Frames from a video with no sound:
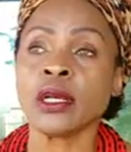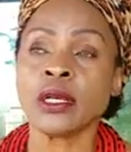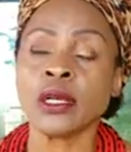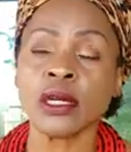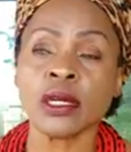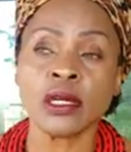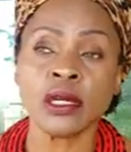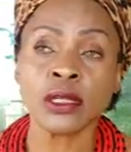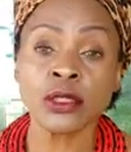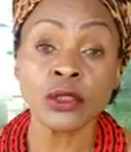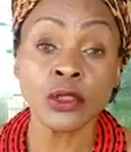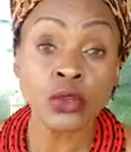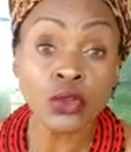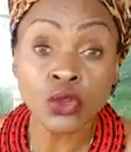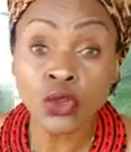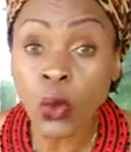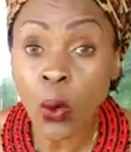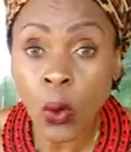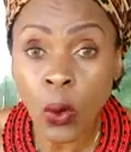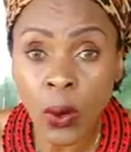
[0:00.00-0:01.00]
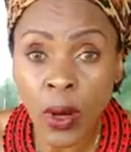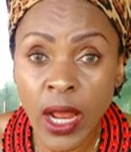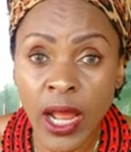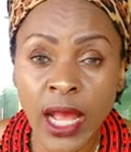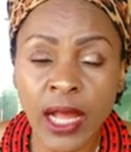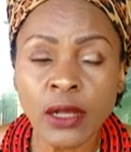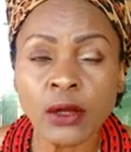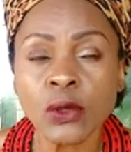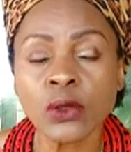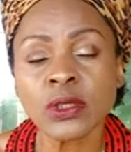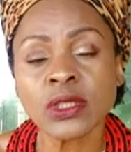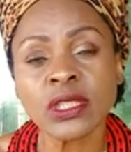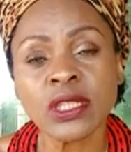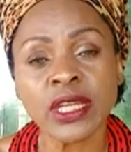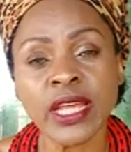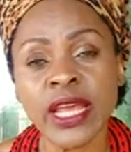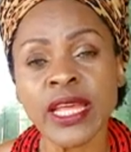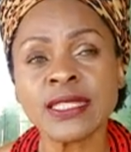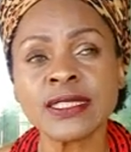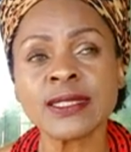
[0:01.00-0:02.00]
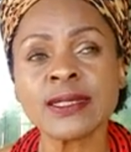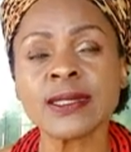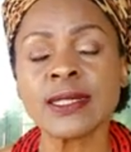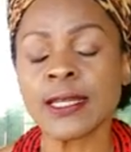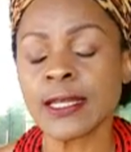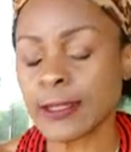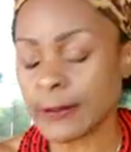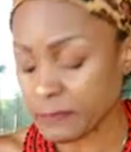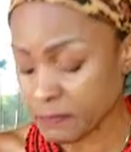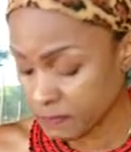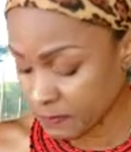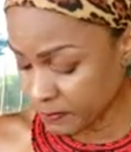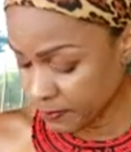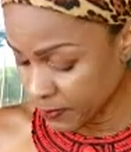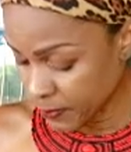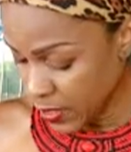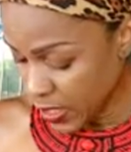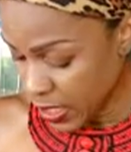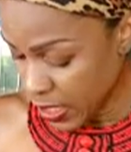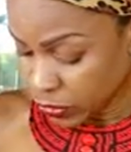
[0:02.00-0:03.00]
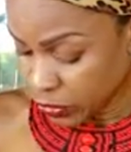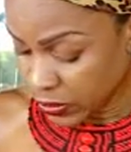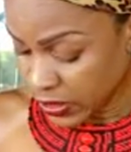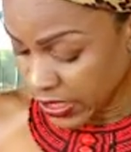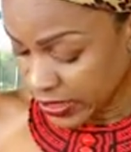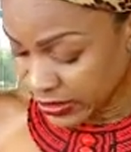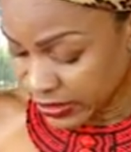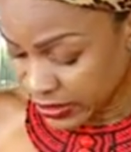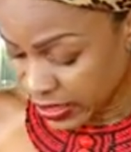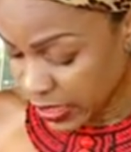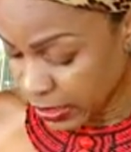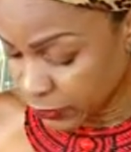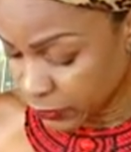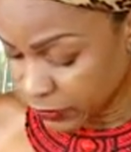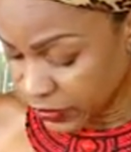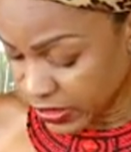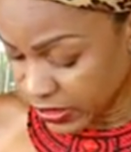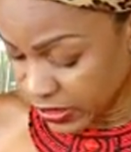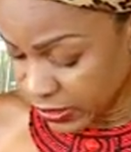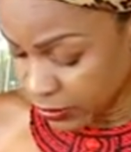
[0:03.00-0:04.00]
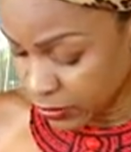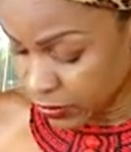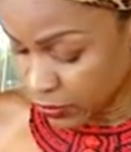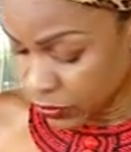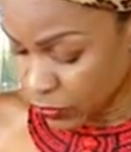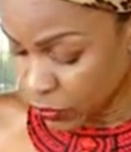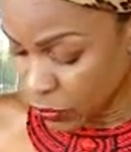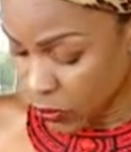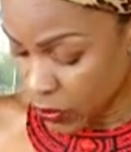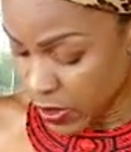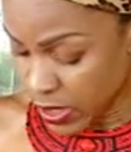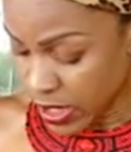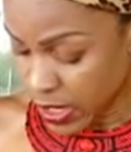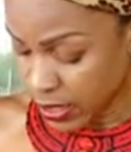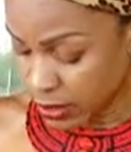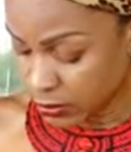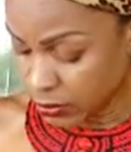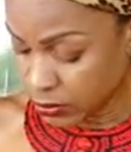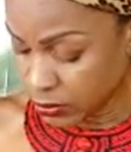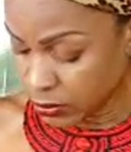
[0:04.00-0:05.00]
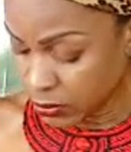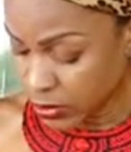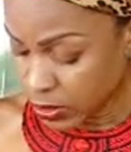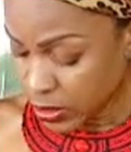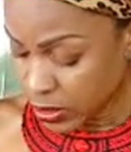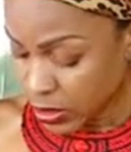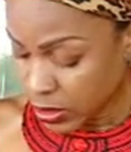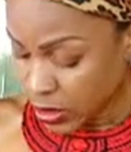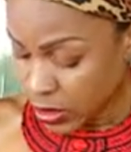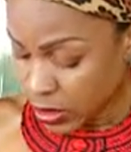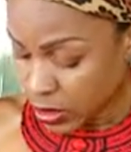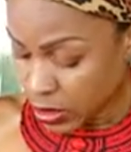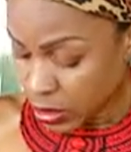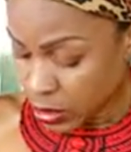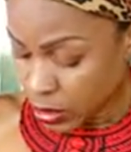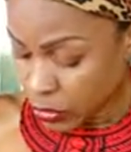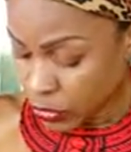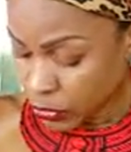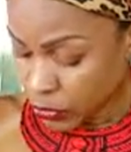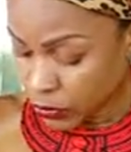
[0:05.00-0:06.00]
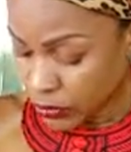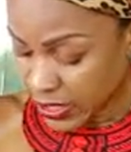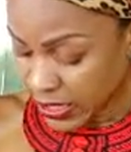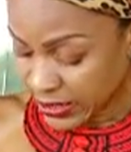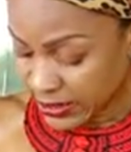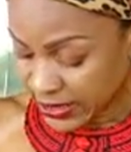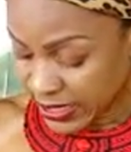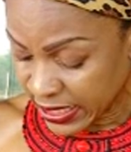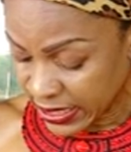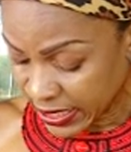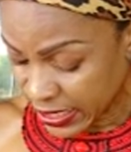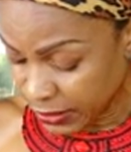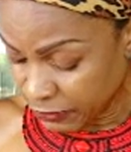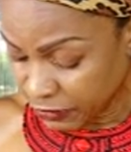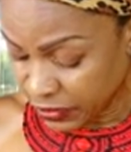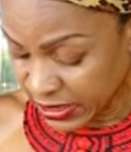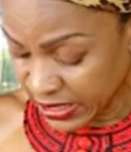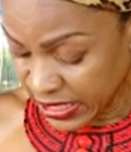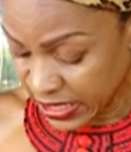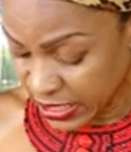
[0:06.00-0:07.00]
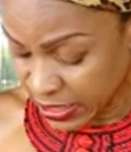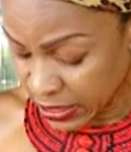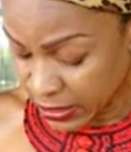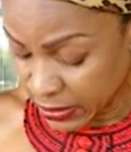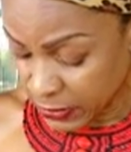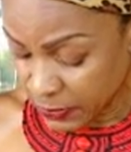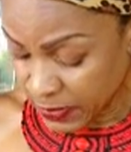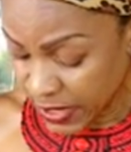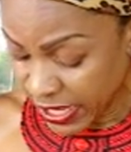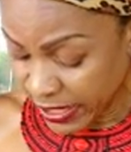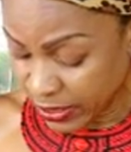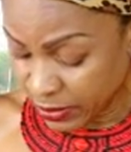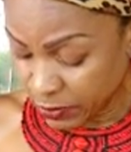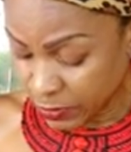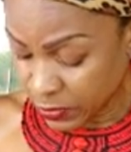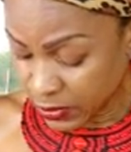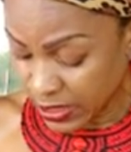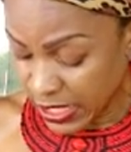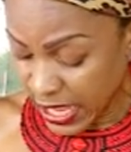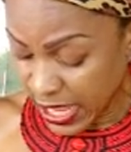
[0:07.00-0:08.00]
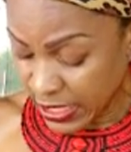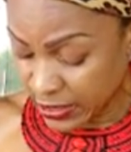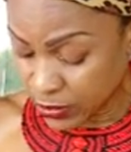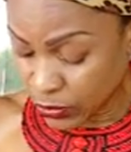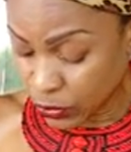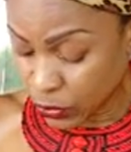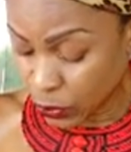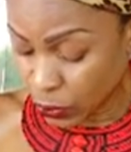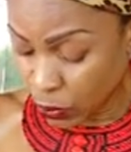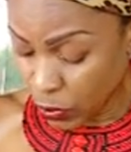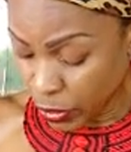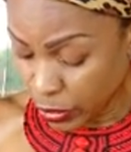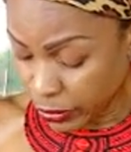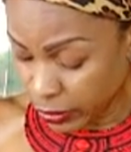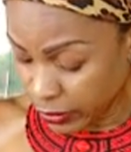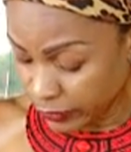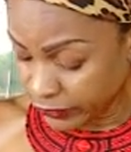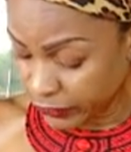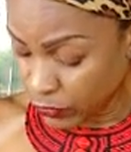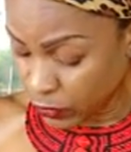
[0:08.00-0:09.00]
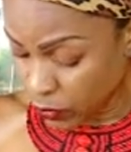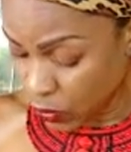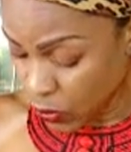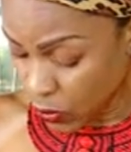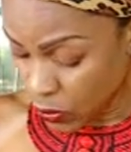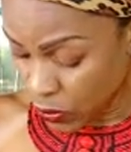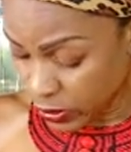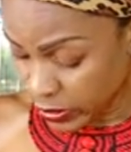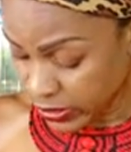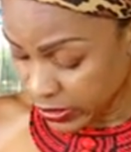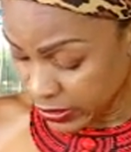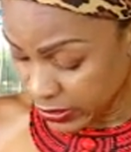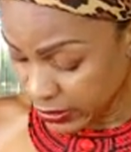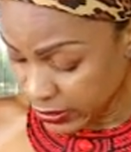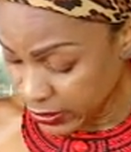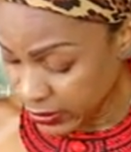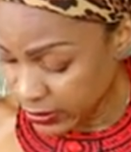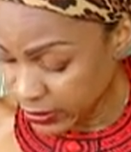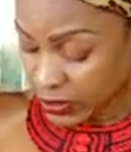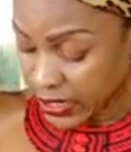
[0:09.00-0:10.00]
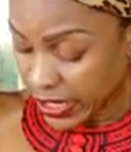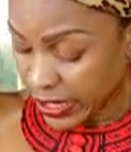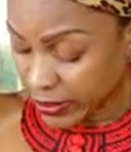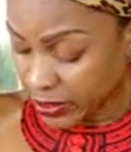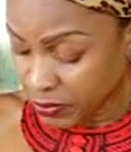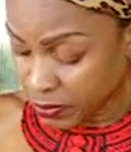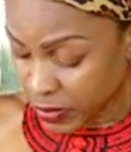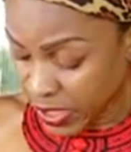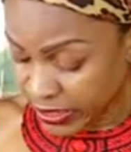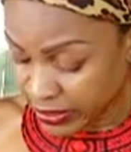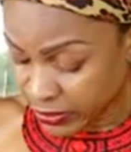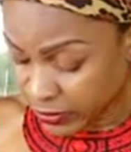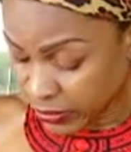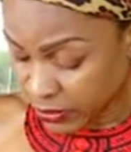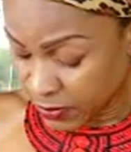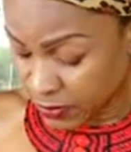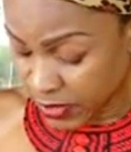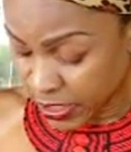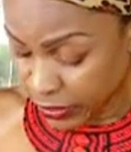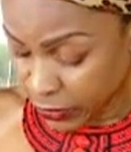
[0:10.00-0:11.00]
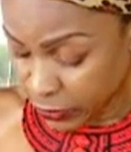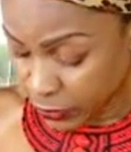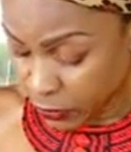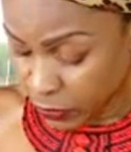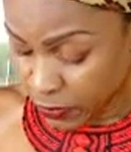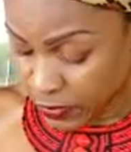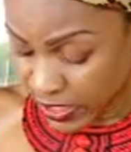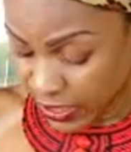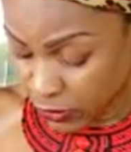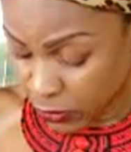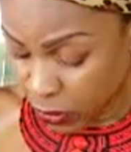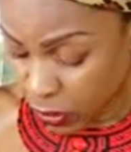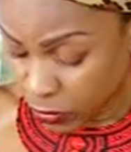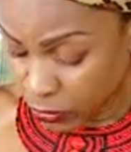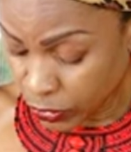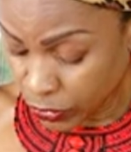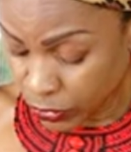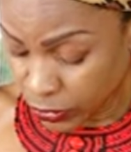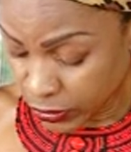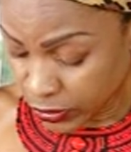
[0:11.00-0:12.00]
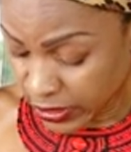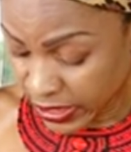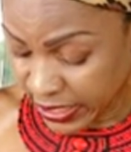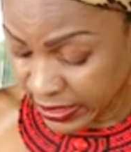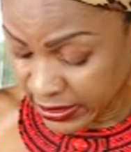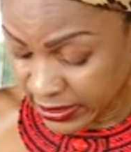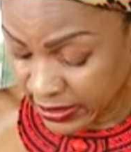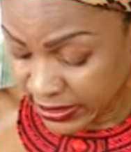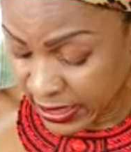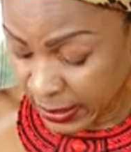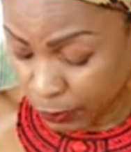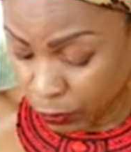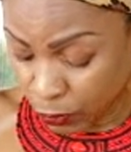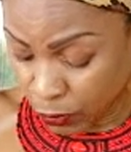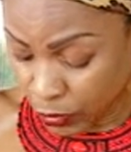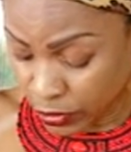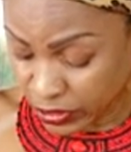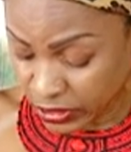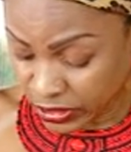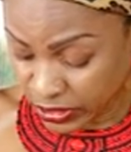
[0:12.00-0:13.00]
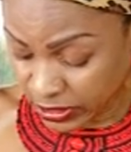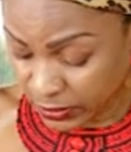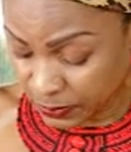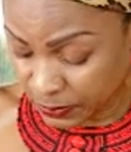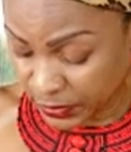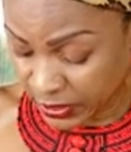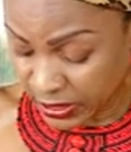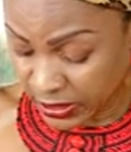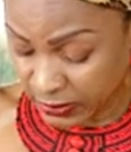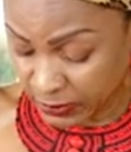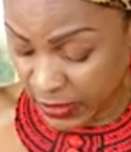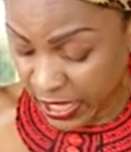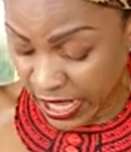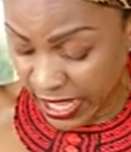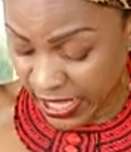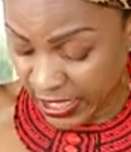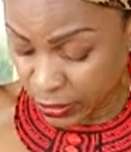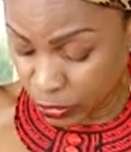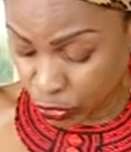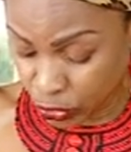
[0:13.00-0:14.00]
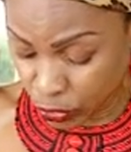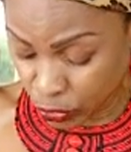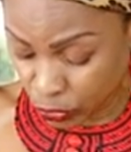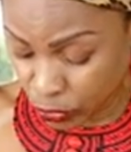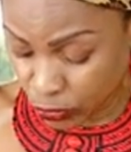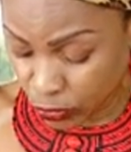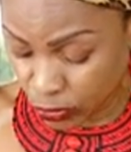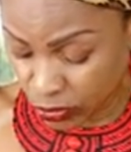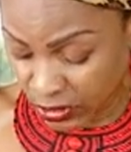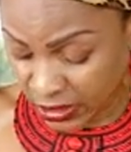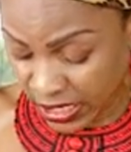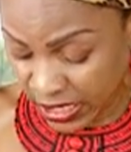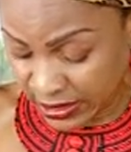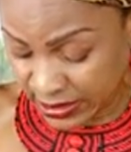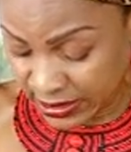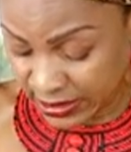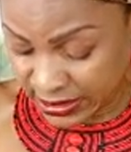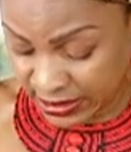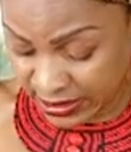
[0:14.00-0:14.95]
the Torah goes against it. Should I start reading the Torah? Should I take everything in the Bible as the word of the Lord? Should I abandon my Yoruba culture and stop worshiping my ancestors, as